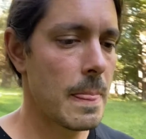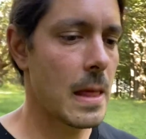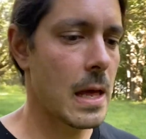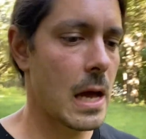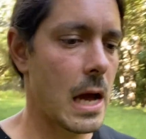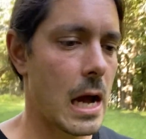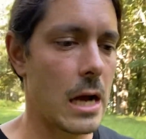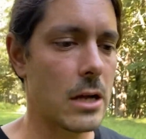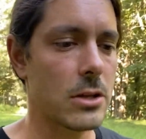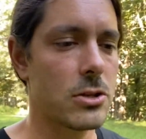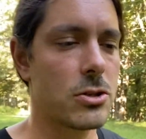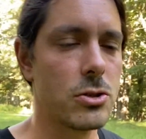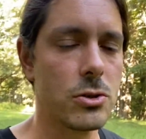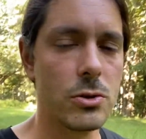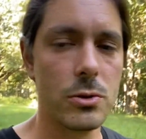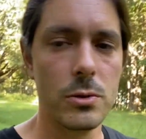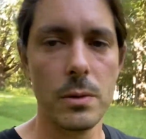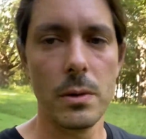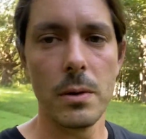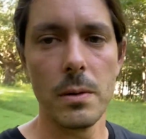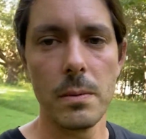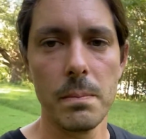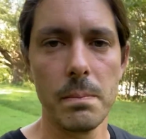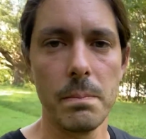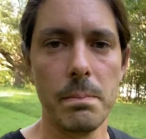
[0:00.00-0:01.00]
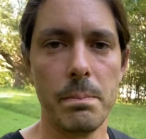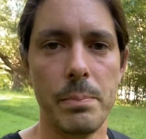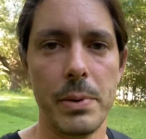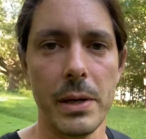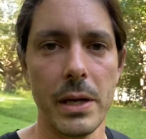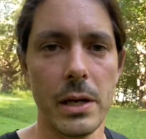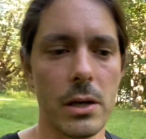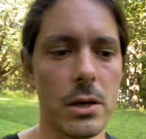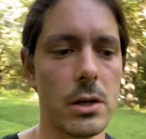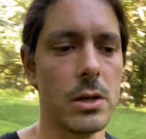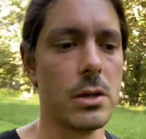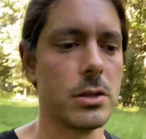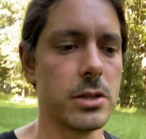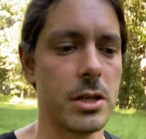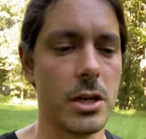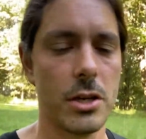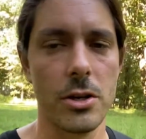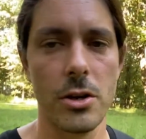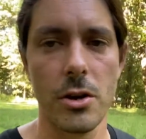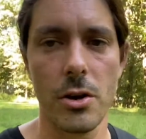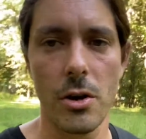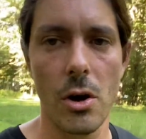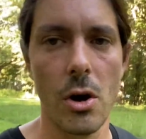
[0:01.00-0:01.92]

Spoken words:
how to build your